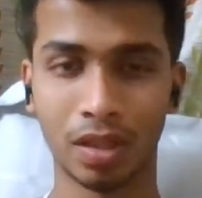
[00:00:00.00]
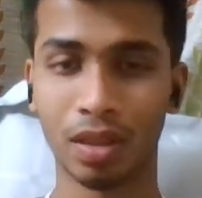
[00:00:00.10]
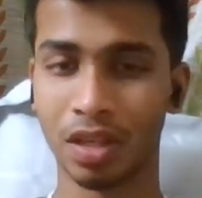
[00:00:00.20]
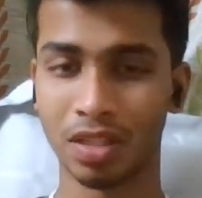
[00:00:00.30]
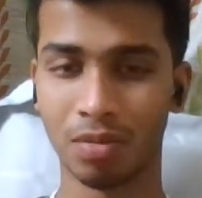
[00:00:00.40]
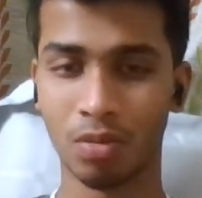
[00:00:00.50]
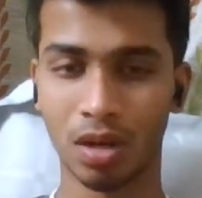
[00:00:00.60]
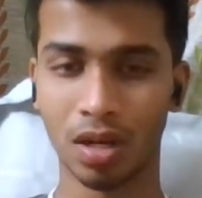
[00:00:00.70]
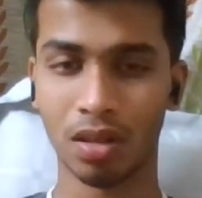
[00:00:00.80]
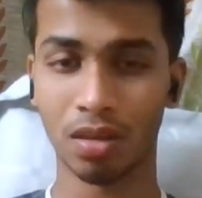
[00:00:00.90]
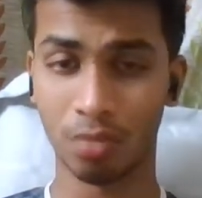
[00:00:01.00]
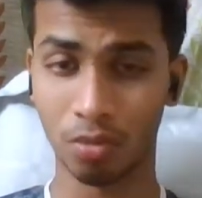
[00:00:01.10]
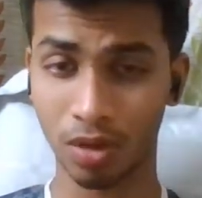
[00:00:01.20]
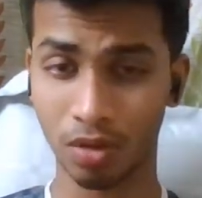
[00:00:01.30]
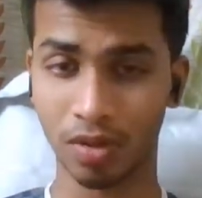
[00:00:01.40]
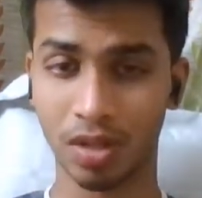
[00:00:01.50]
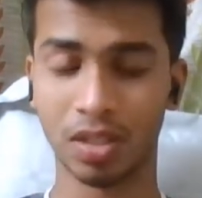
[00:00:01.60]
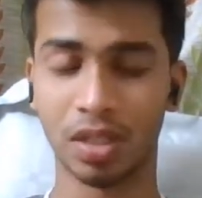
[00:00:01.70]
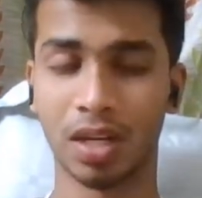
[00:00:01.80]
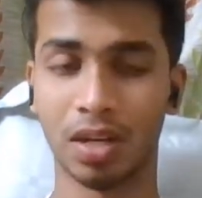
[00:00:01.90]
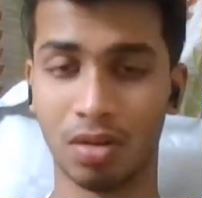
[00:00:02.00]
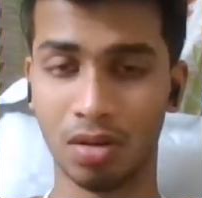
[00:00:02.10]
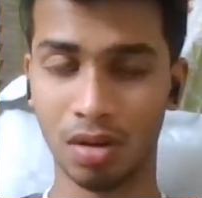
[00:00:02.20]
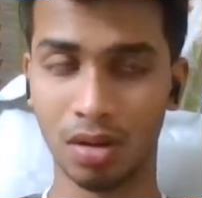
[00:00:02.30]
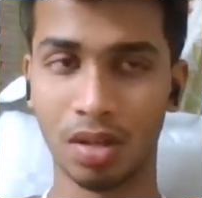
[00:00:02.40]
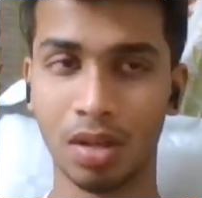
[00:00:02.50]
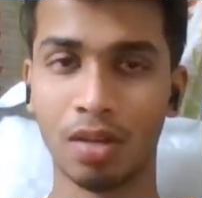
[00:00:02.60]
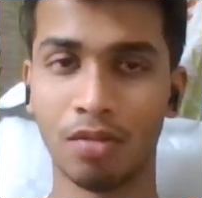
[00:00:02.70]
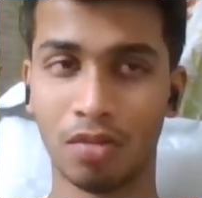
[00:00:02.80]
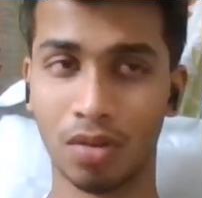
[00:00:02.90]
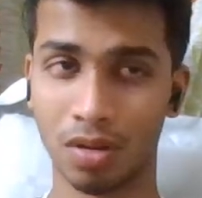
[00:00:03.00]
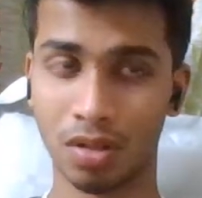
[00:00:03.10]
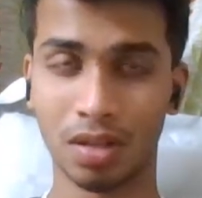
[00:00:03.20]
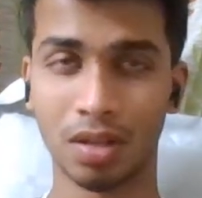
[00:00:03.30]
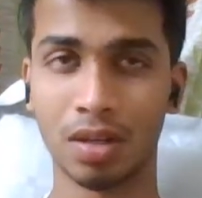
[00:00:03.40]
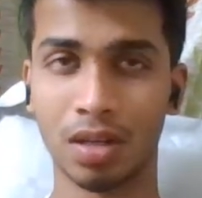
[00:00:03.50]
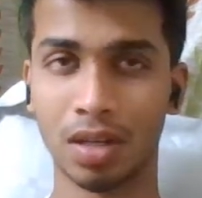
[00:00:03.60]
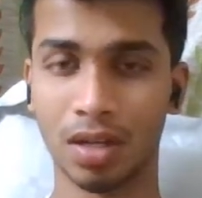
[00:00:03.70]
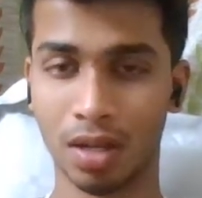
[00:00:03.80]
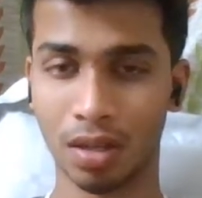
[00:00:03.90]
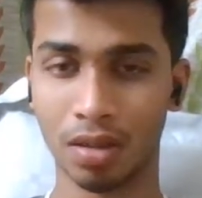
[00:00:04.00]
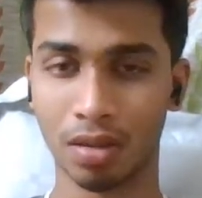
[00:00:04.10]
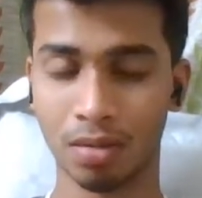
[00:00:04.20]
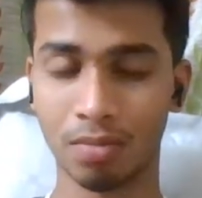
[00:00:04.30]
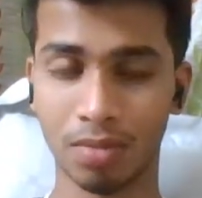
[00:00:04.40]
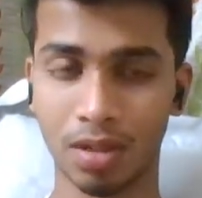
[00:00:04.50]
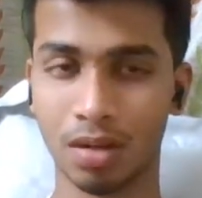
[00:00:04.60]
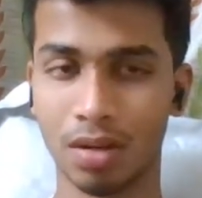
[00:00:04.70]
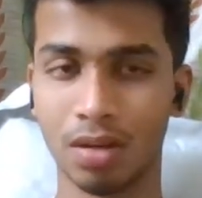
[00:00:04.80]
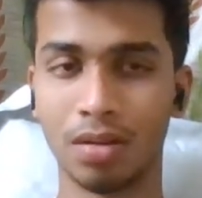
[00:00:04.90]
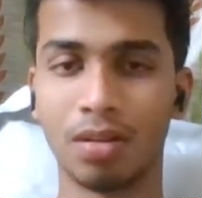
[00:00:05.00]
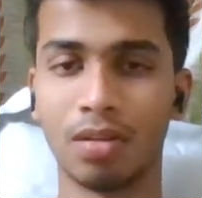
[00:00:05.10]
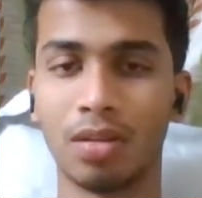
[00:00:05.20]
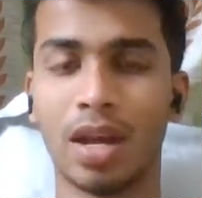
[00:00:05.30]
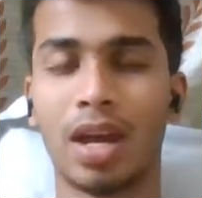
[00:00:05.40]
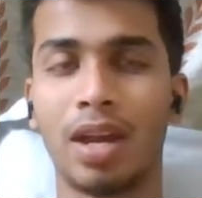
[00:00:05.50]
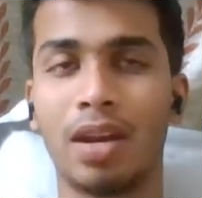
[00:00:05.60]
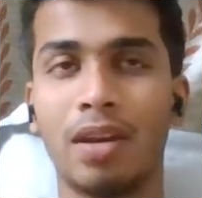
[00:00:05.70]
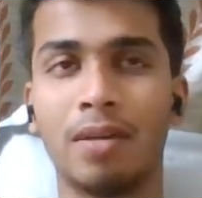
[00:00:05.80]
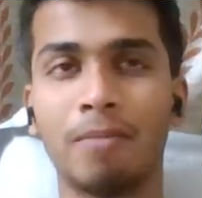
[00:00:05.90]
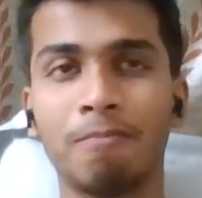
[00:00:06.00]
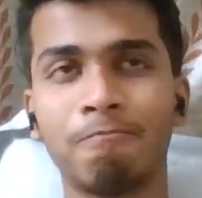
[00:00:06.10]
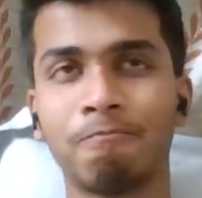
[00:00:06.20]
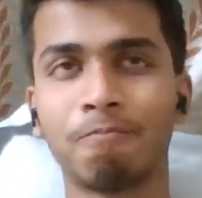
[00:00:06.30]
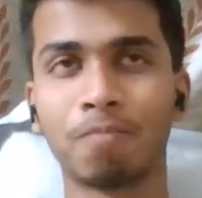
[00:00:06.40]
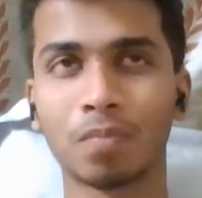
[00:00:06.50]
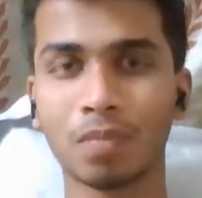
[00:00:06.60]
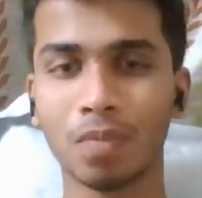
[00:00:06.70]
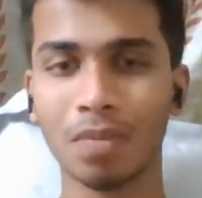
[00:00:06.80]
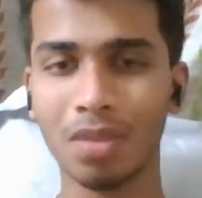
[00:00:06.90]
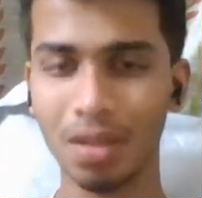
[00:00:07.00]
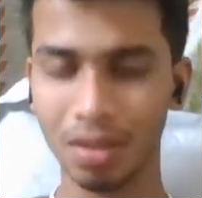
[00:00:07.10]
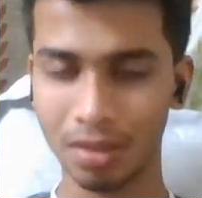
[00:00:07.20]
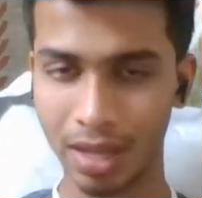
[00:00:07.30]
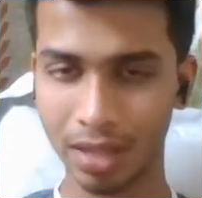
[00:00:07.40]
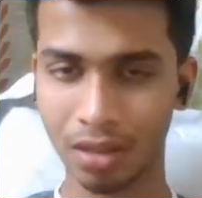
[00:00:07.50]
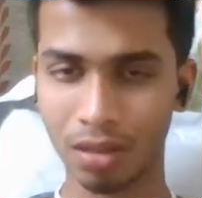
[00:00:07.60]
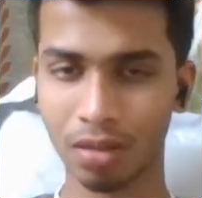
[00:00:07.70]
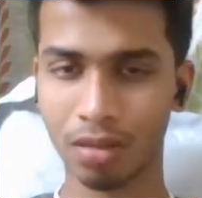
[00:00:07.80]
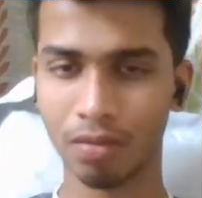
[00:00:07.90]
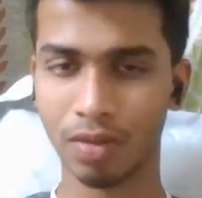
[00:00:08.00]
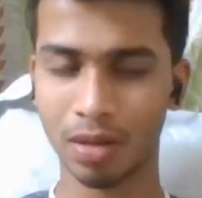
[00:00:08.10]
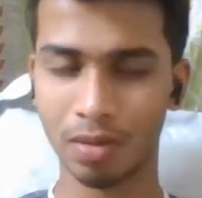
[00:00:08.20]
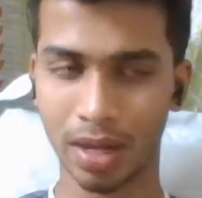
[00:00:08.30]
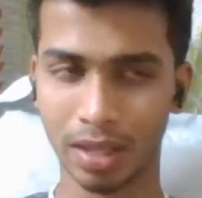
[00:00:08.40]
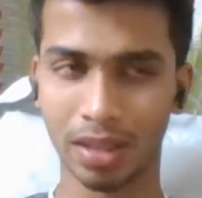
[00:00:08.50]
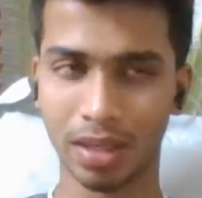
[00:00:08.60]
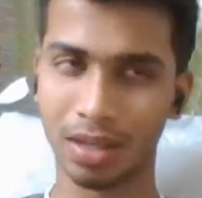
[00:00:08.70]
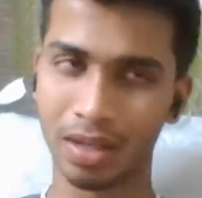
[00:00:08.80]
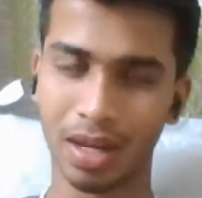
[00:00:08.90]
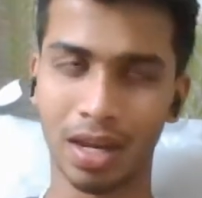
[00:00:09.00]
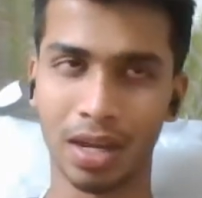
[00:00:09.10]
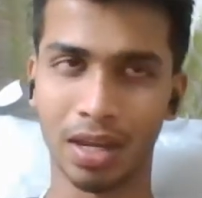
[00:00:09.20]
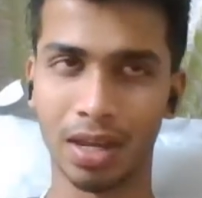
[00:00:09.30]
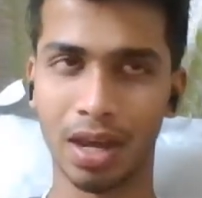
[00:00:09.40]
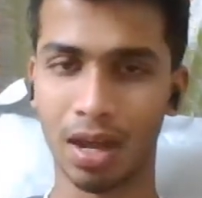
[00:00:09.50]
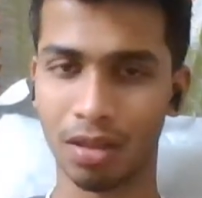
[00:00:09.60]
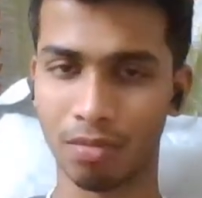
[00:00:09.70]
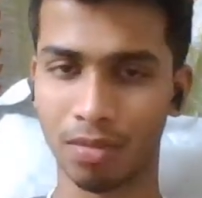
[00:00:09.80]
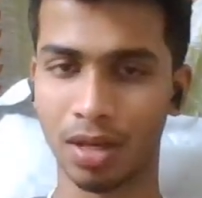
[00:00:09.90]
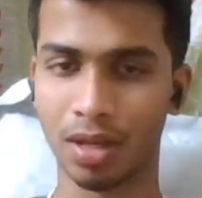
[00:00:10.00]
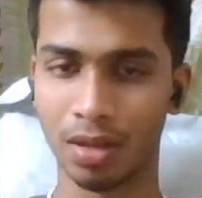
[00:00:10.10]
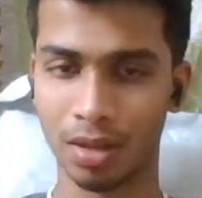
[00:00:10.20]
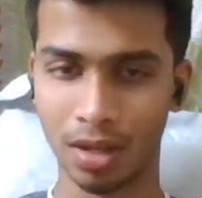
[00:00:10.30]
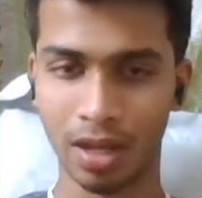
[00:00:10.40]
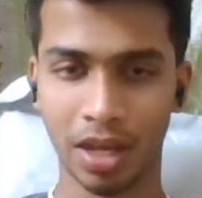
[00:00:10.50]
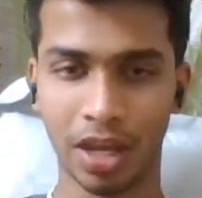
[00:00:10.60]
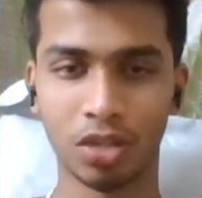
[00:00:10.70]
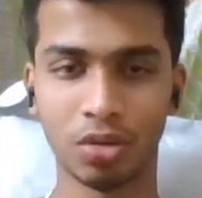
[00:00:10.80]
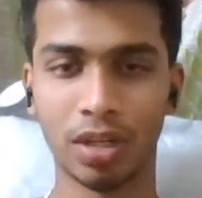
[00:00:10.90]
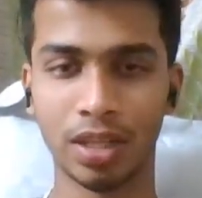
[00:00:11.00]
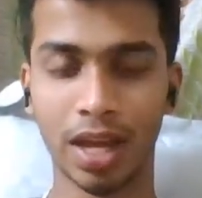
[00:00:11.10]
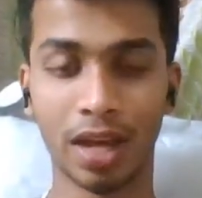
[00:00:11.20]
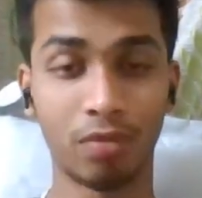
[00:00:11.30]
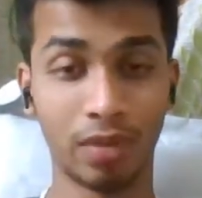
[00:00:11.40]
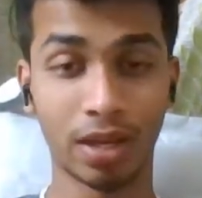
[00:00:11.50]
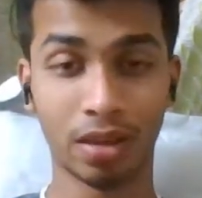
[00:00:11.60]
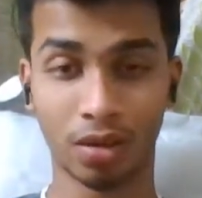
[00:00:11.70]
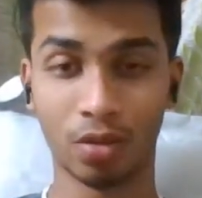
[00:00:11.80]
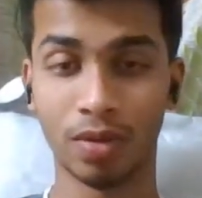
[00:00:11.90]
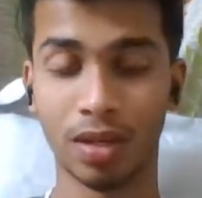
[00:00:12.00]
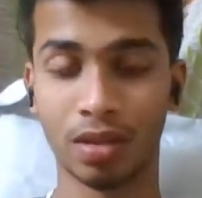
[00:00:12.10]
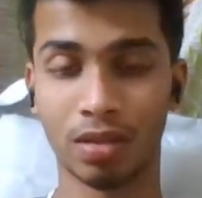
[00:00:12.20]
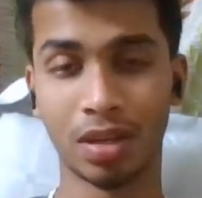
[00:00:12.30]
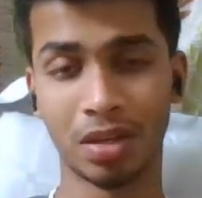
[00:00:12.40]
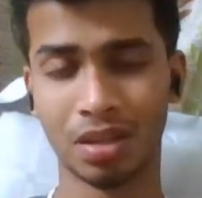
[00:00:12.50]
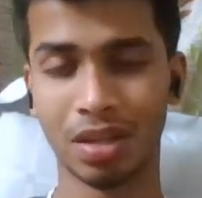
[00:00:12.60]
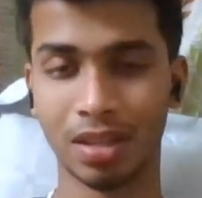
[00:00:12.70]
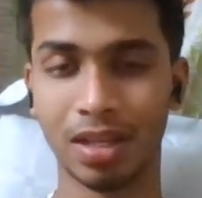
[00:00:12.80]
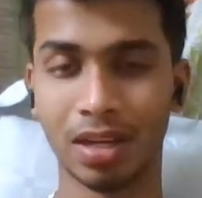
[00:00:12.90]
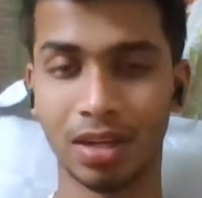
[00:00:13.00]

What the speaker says: section modulus, the moment of inertia and all for the truss system. And that's when I think I asked my HOD that we are stuck over here. And he said that,